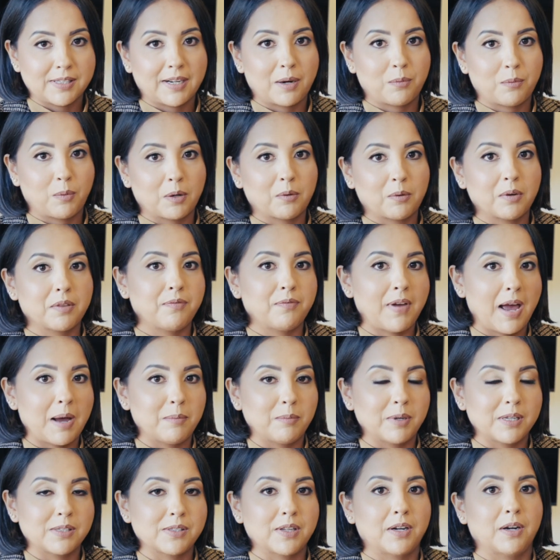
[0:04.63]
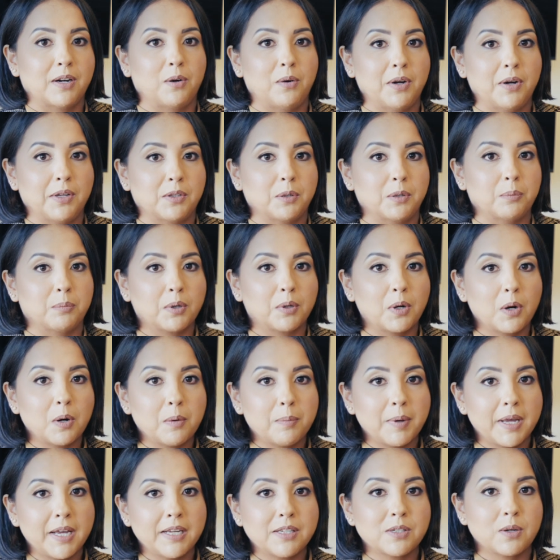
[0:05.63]
and I work with families that are going through
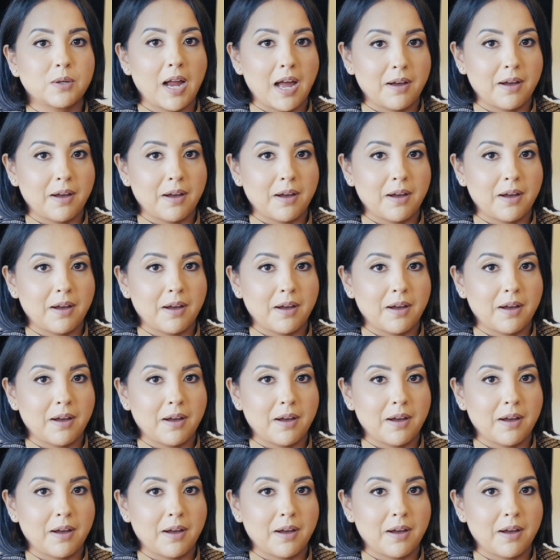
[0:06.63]
probate or